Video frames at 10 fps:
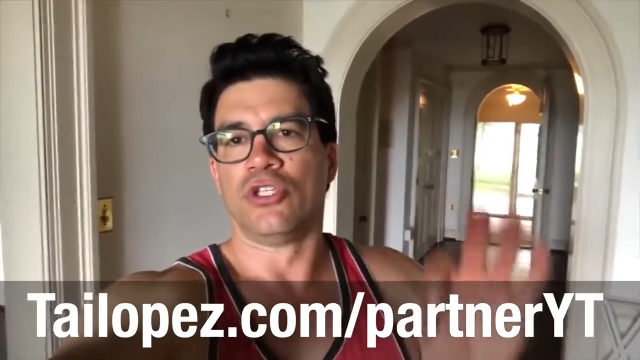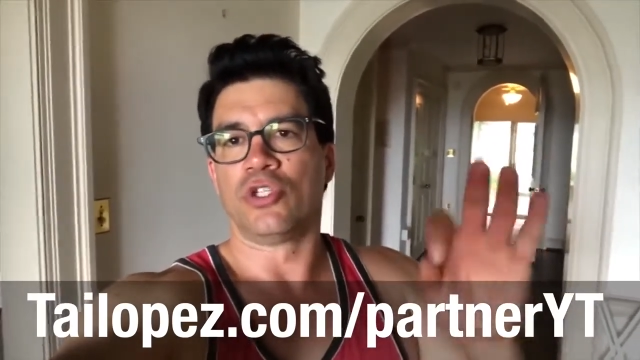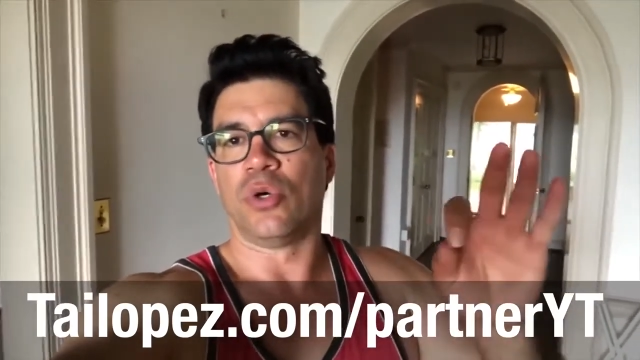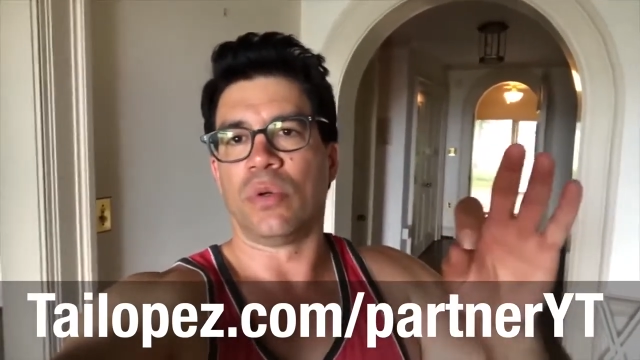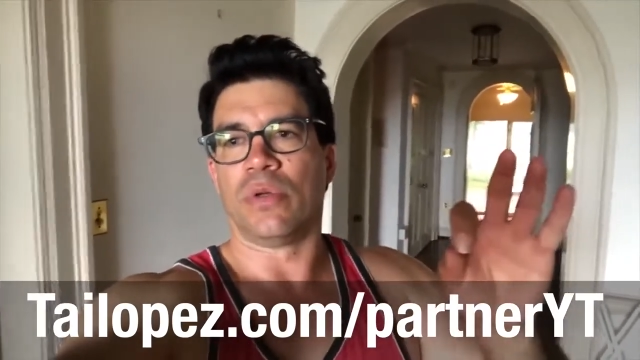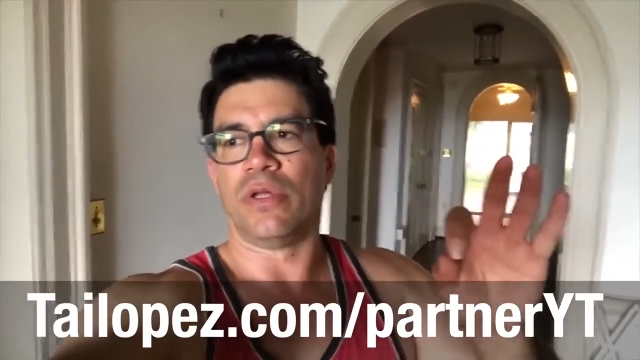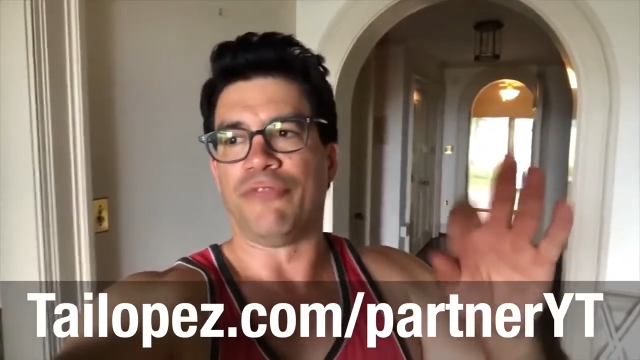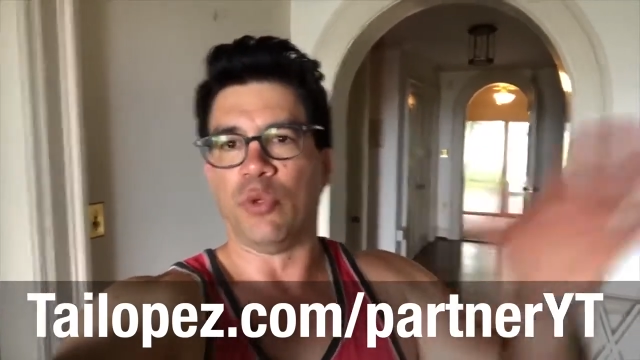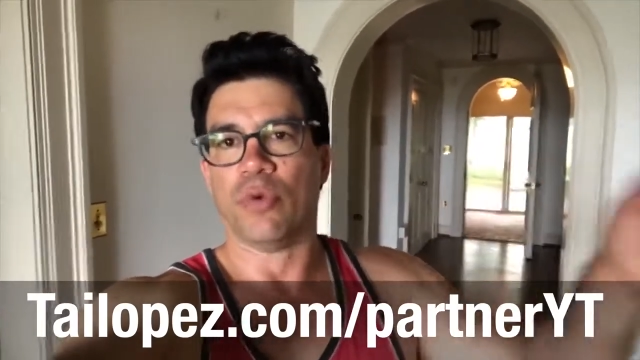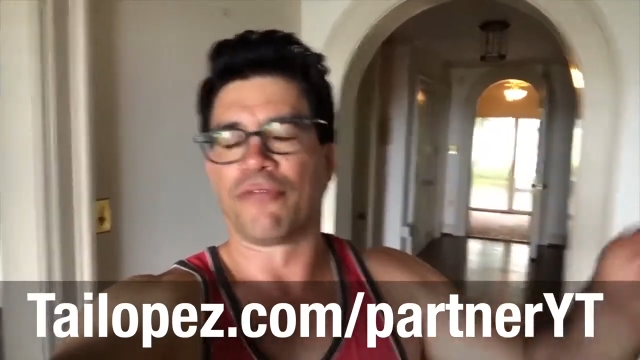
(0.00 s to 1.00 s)
So
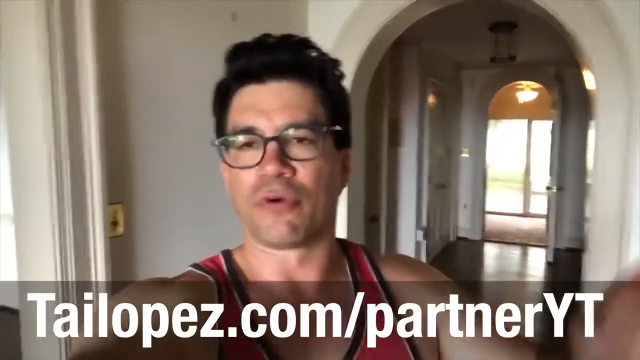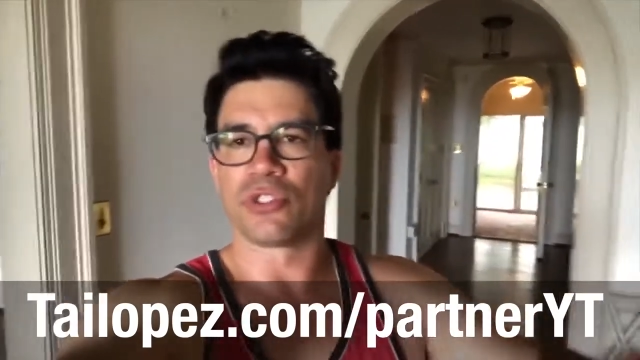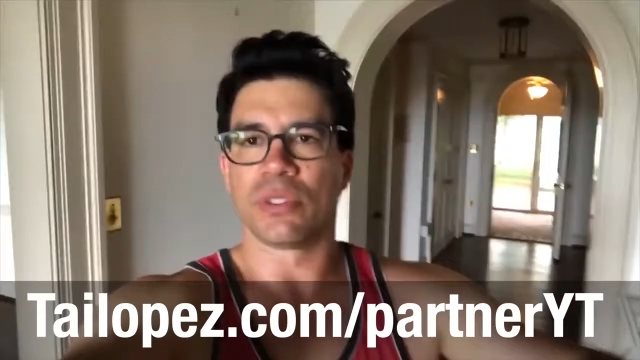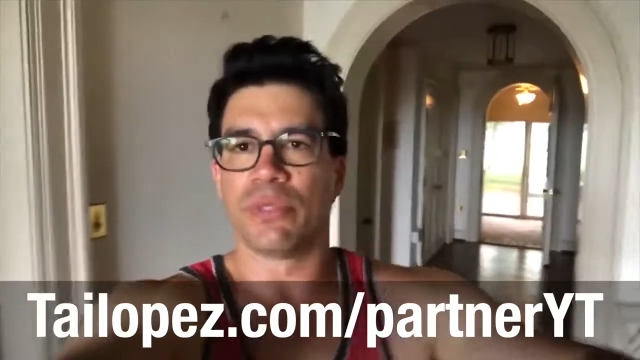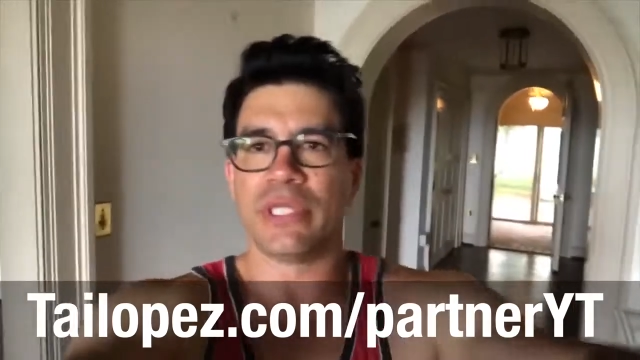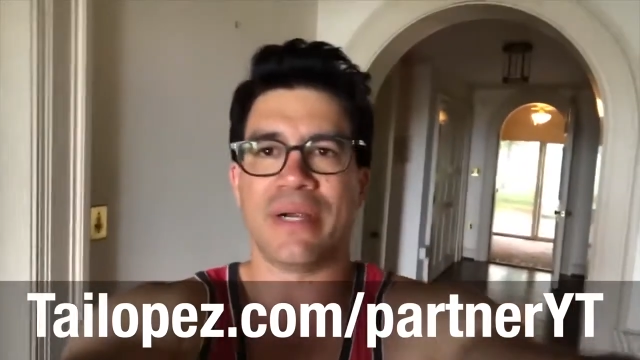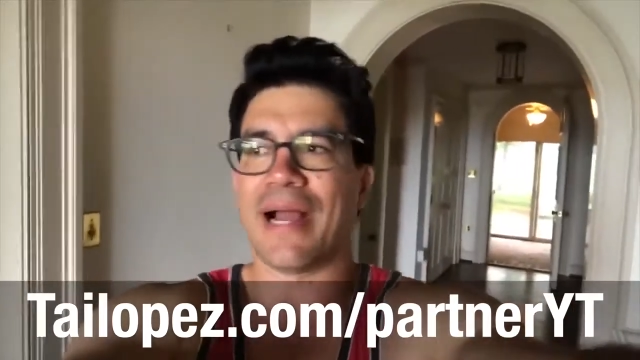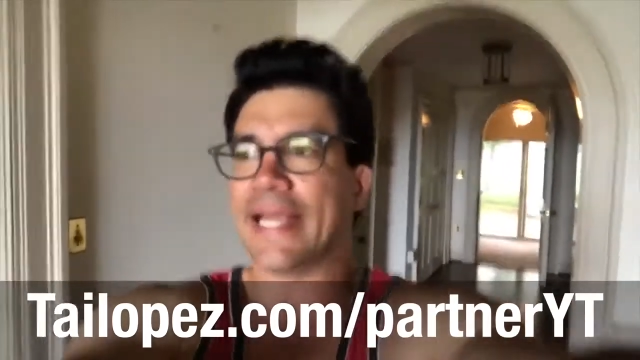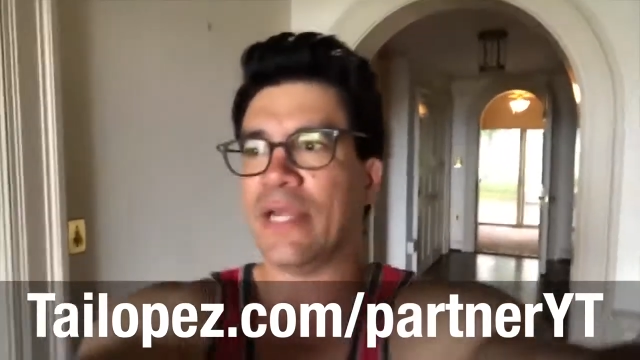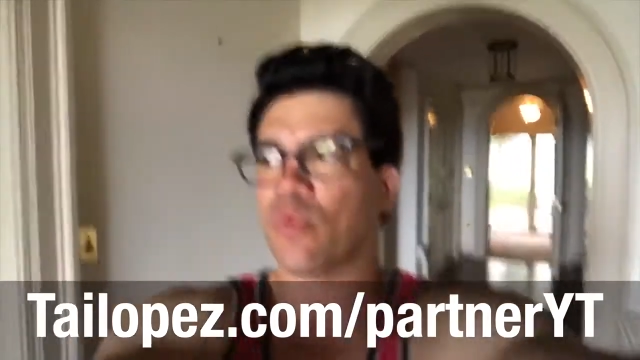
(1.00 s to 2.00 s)
if you refer someone
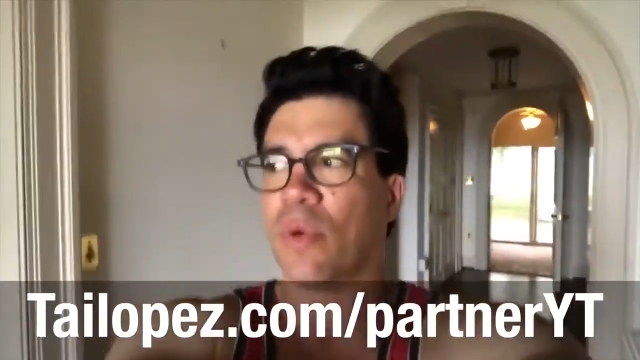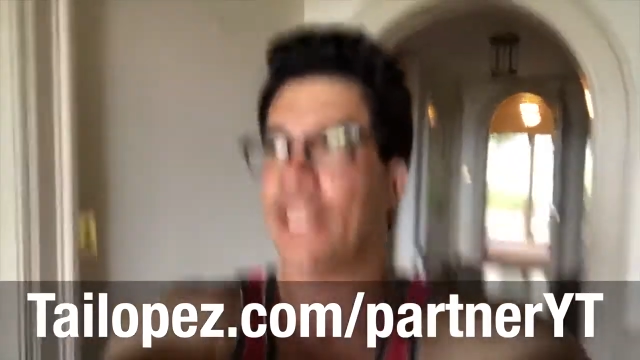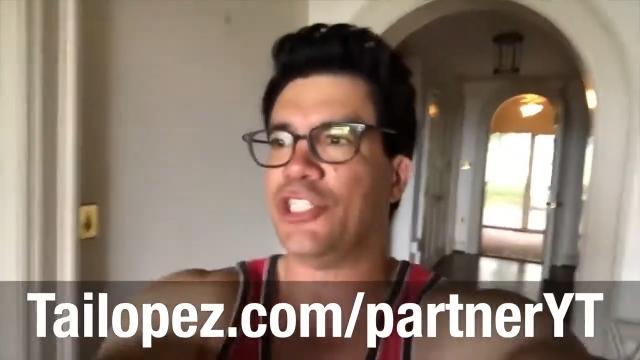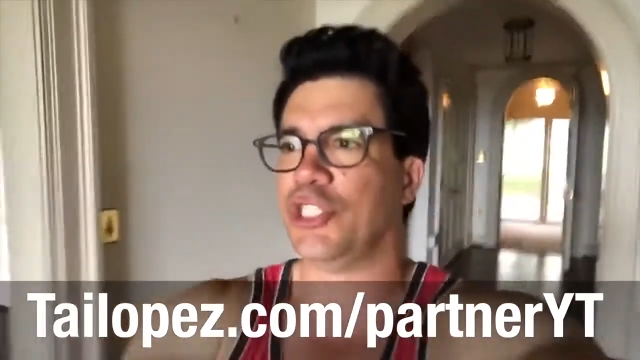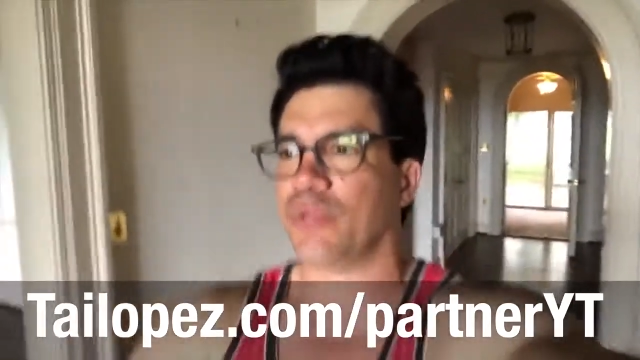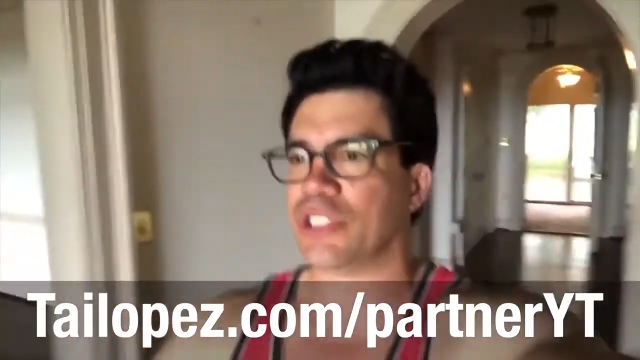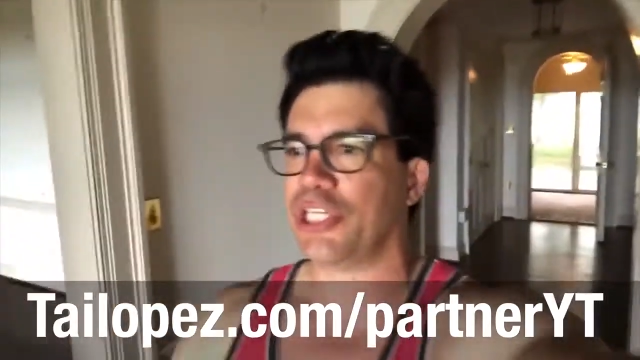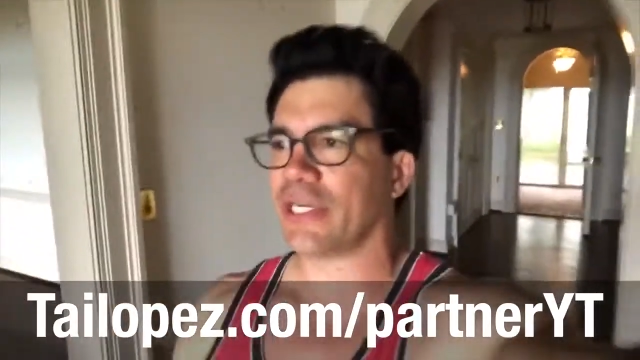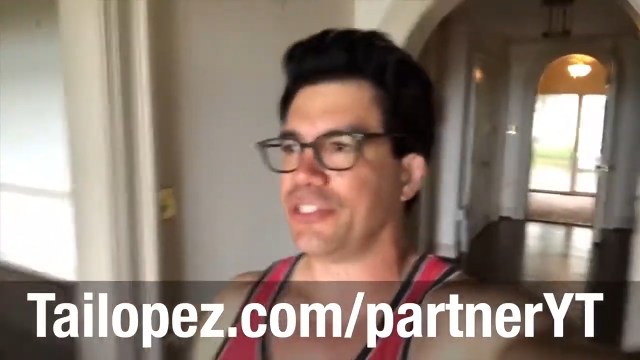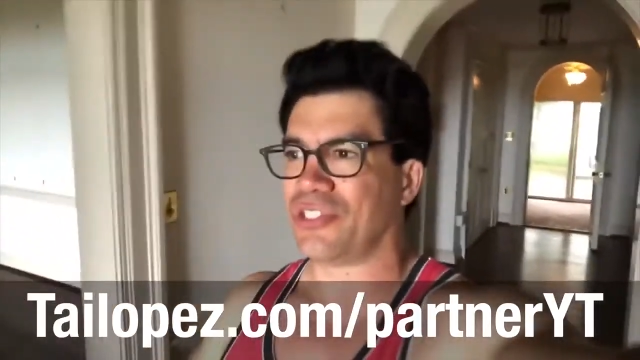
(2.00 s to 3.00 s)
there, I can write you a check.